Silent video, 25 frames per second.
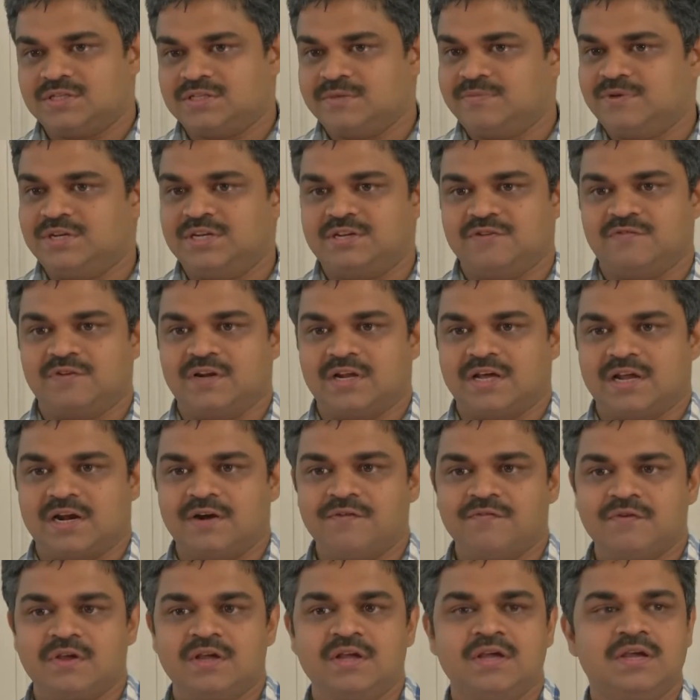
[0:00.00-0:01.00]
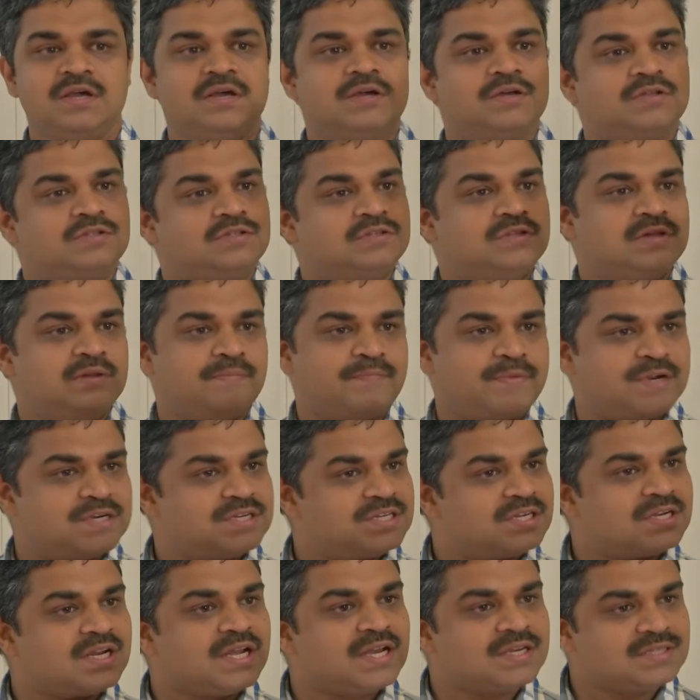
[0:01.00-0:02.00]
some interval graph. So in the
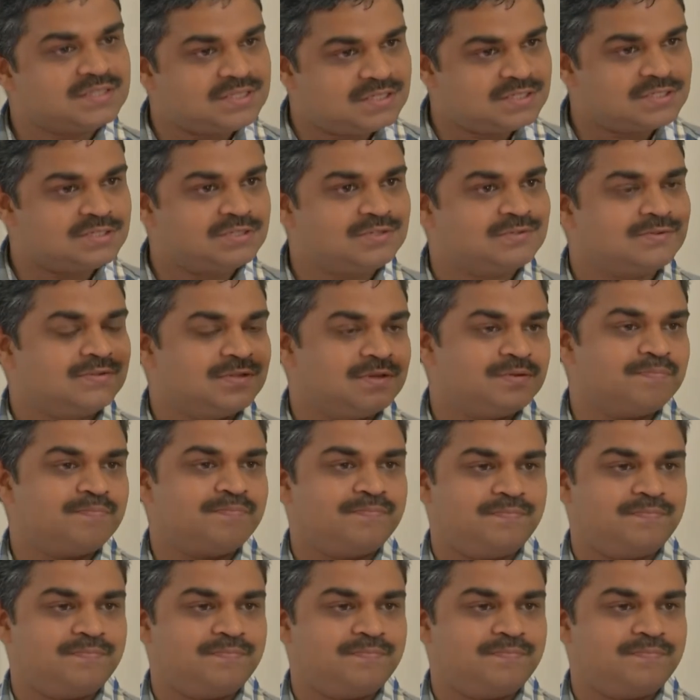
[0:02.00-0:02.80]
pressure axis there